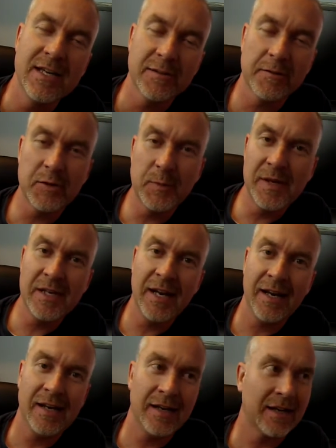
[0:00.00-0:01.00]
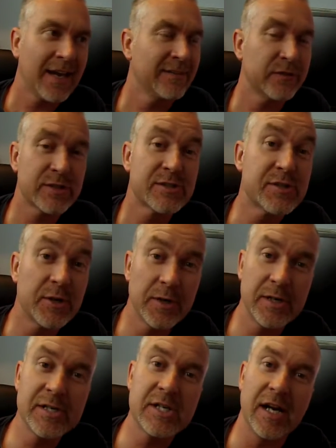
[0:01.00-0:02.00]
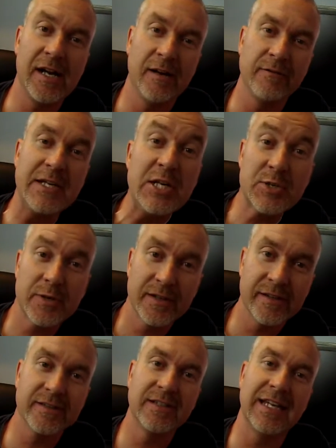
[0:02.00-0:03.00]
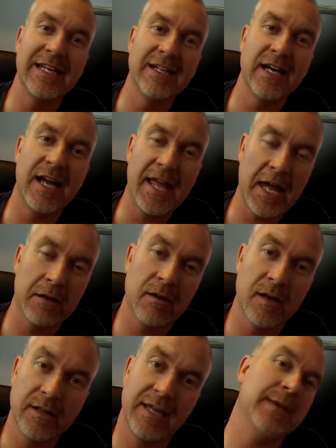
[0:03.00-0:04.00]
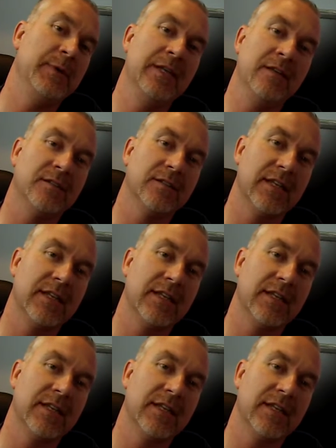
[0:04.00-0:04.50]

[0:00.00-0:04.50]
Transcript: So there's been a kind of a surge of interest in analog gaming